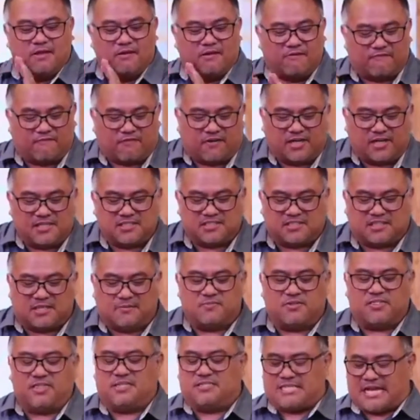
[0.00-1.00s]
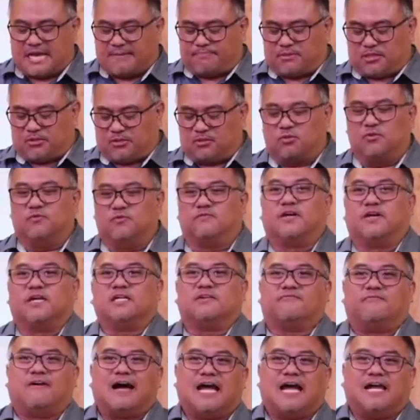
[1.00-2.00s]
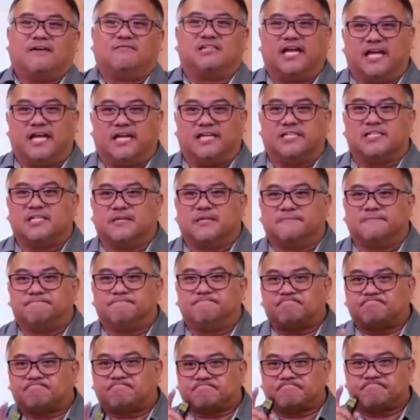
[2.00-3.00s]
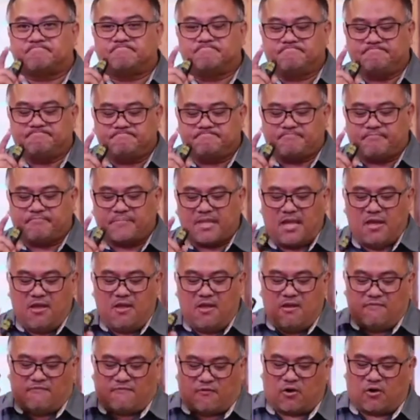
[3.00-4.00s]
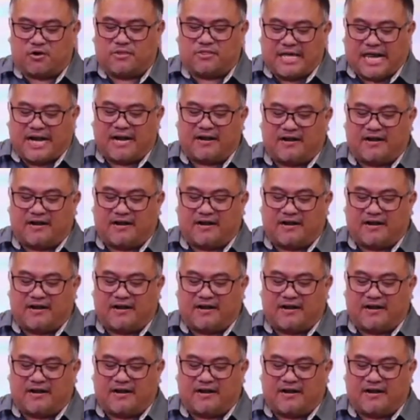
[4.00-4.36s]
1 Timothy chapter 2 verse 5 says, For there